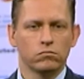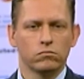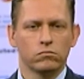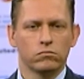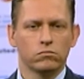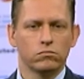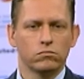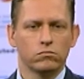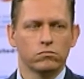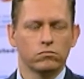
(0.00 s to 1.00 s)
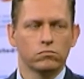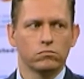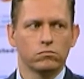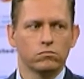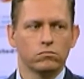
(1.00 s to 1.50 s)

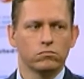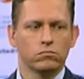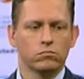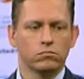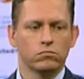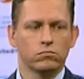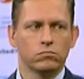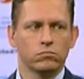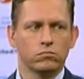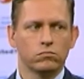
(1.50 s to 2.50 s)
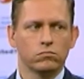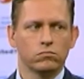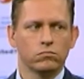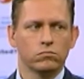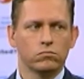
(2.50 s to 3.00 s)

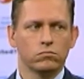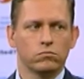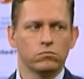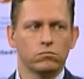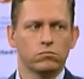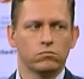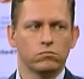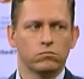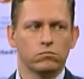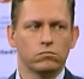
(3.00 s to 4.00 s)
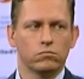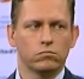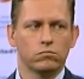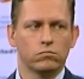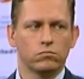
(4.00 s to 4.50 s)

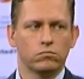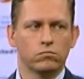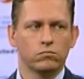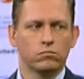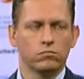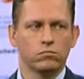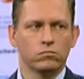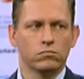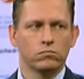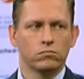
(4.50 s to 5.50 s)
(silent)